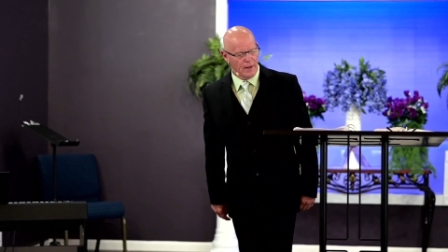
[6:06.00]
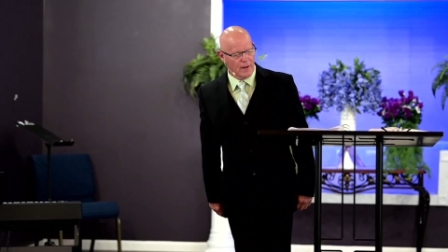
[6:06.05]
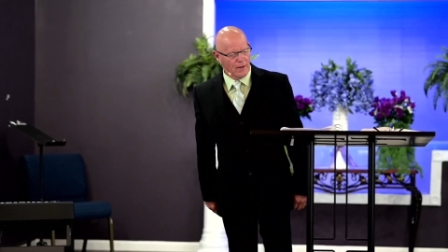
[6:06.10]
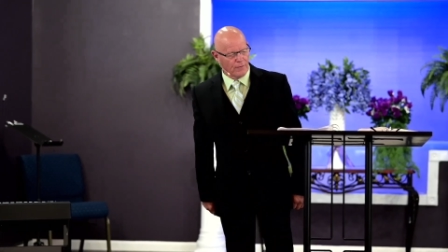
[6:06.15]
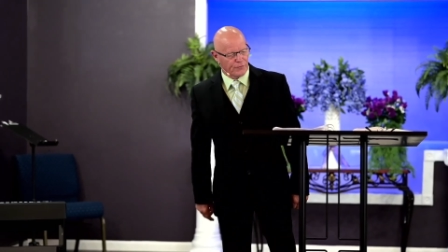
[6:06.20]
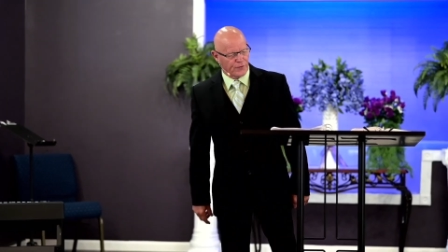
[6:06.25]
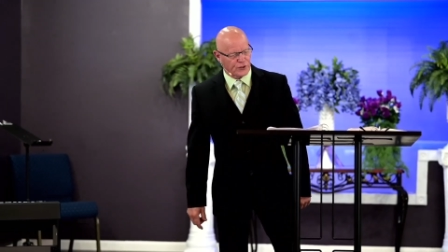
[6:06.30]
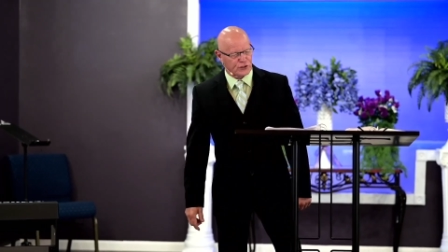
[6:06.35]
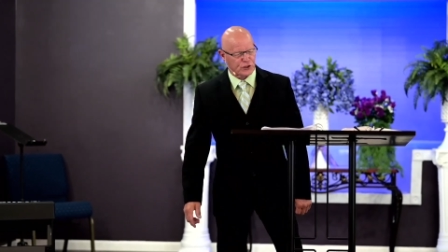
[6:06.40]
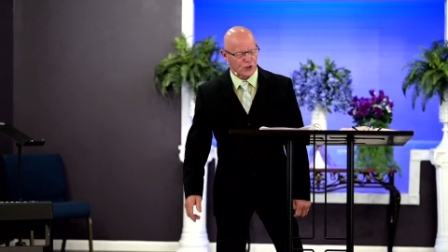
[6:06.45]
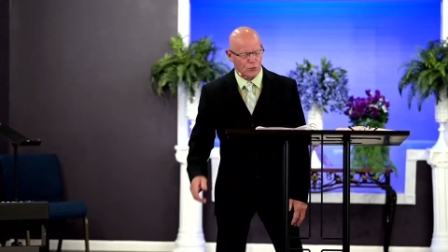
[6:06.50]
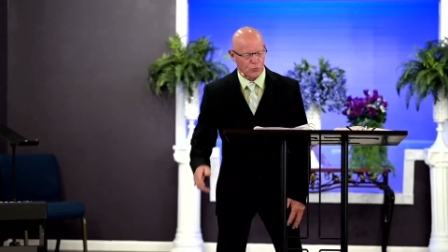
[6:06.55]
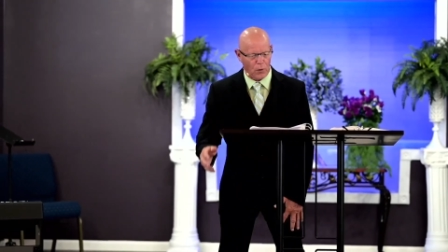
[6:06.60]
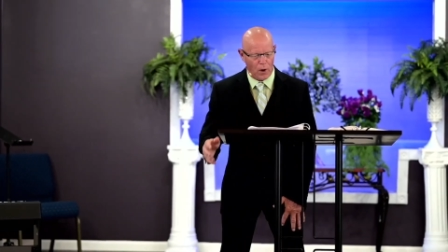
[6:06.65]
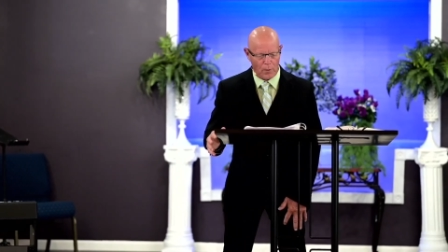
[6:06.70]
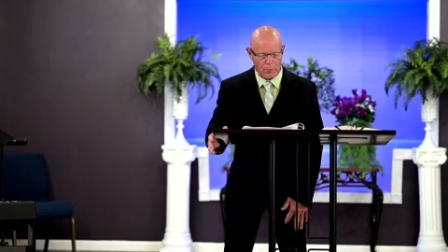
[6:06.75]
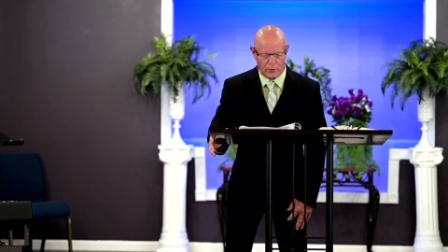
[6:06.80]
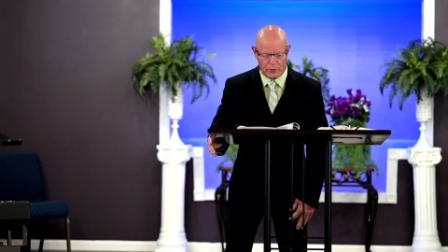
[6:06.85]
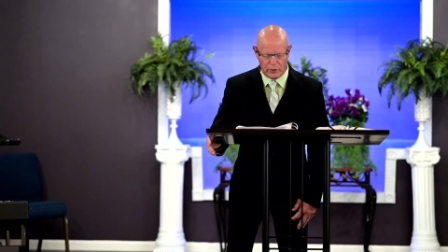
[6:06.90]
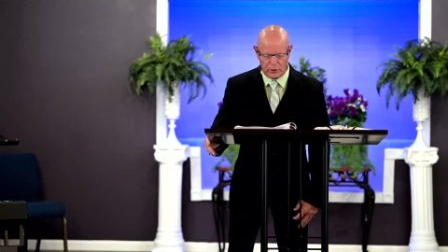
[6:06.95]
This is what
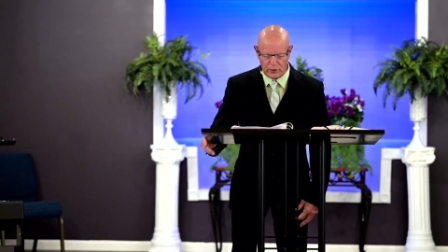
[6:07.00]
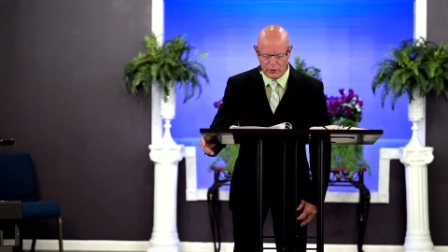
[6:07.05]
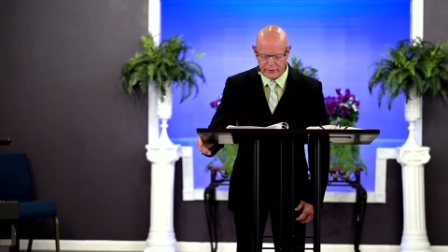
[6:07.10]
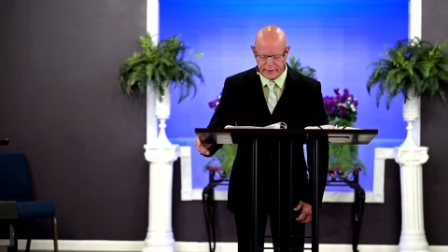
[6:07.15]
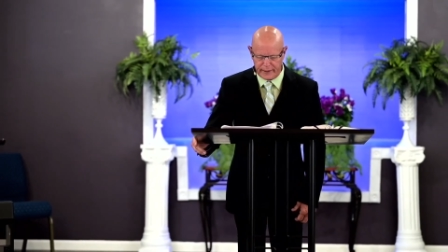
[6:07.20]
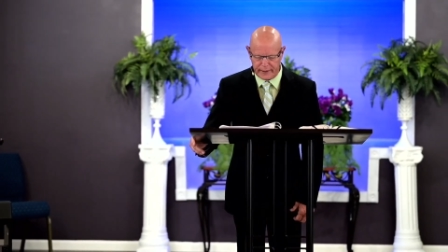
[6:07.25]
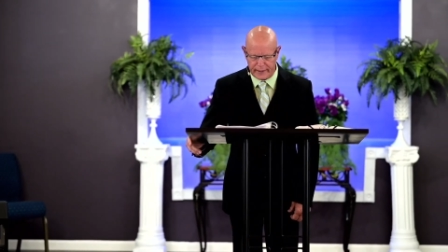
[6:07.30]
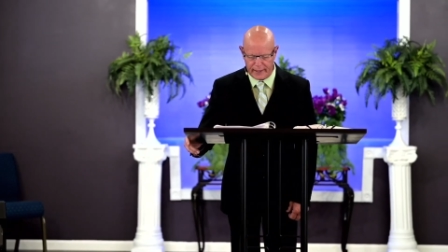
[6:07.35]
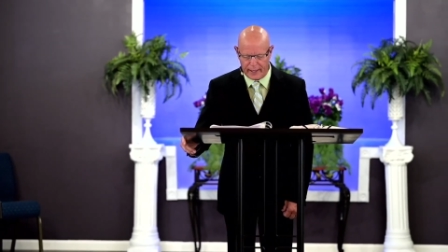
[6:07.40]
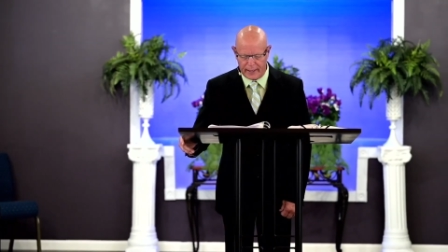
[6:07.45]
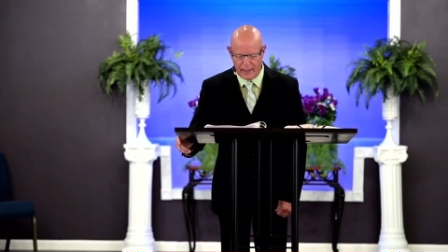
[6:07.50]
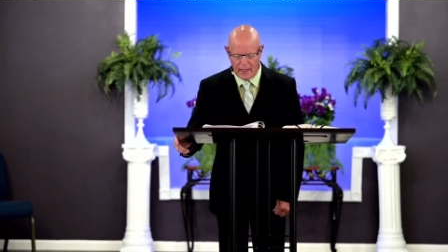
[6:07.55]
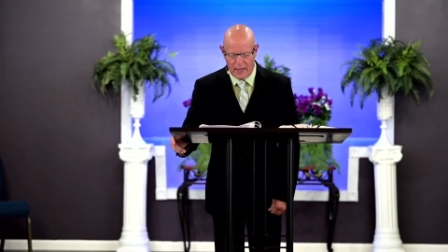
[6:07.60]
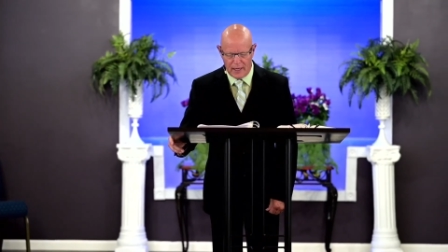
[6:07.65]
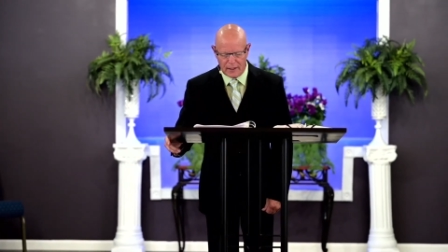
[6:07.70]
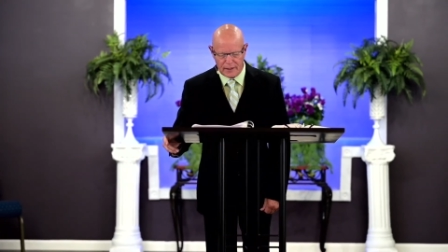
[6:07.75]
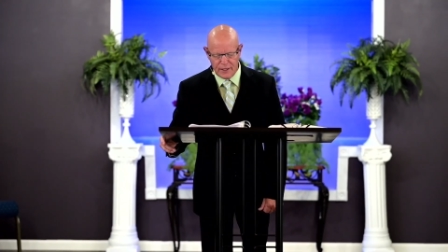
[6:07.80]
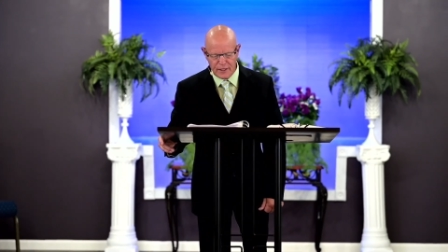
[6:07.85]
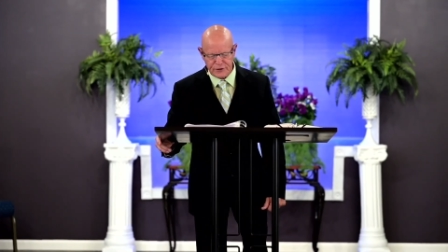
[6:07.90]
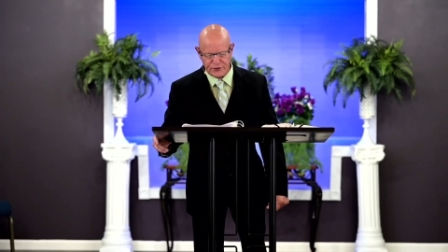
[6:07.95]
we're looking at.
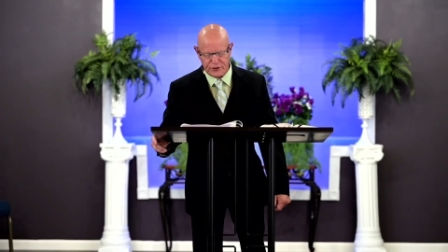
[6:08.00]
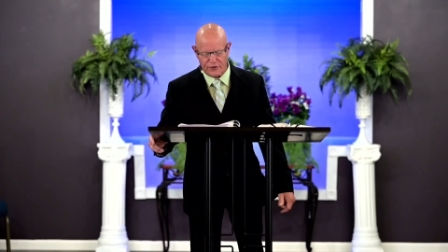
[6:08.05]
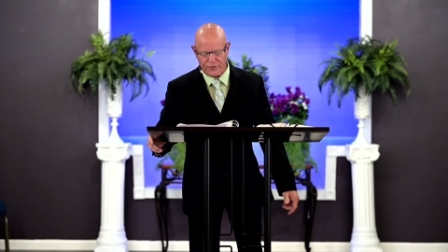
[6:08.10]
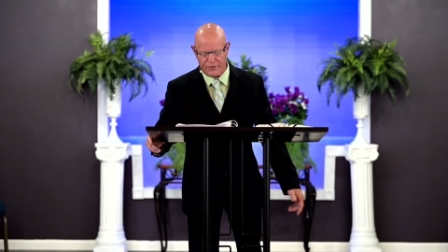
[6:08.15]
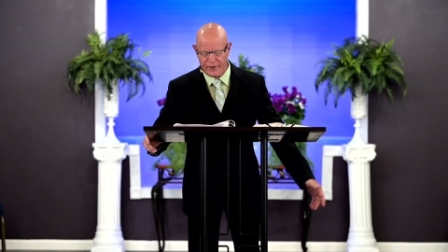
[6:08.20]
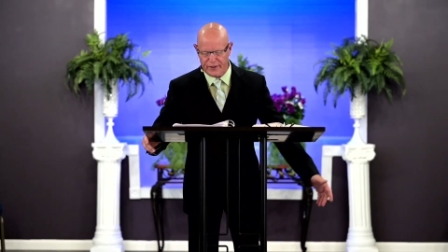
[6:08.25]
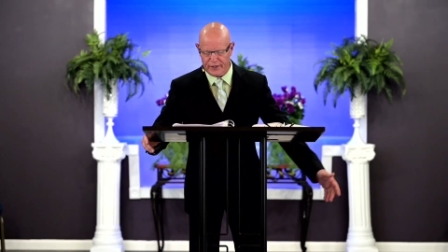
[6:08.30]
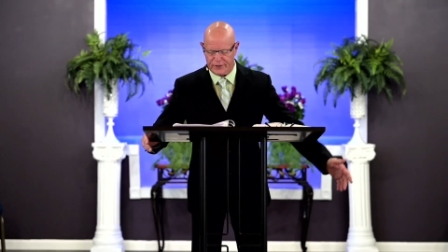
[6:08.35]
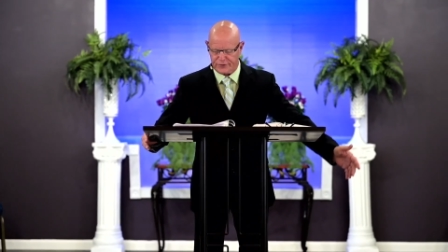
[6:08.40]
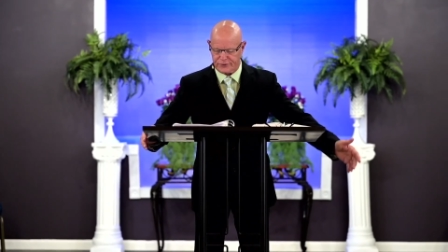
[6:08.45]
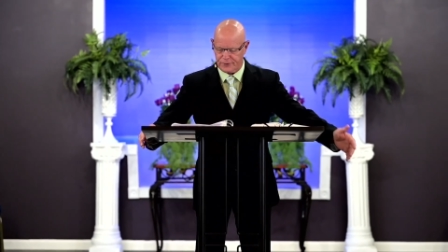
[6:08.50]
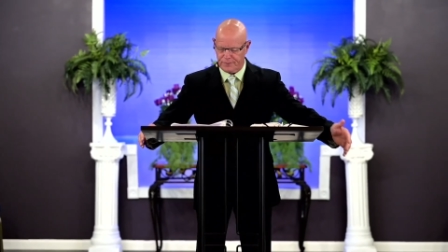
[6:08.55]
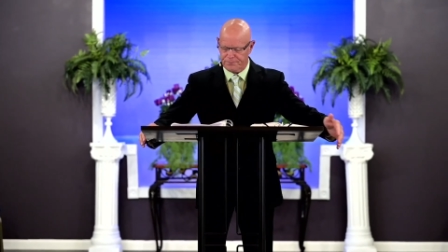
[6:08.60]
Listen to this.